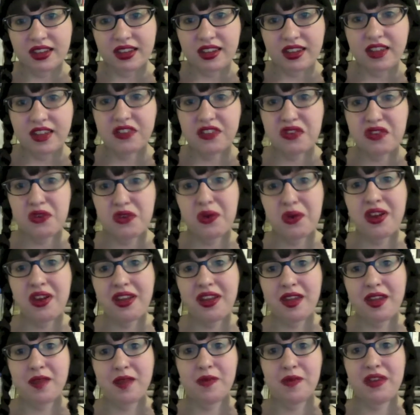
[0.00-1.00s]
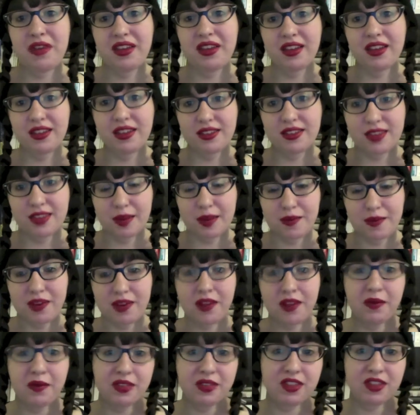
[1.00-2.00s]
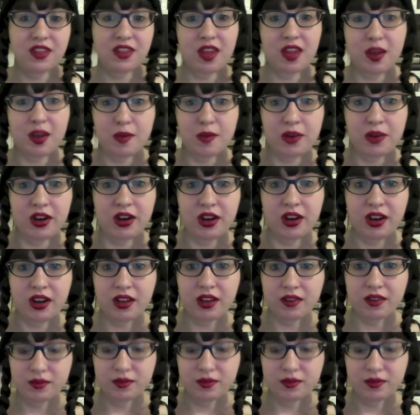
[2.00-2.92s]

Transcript: get to join in because I'm done with the library.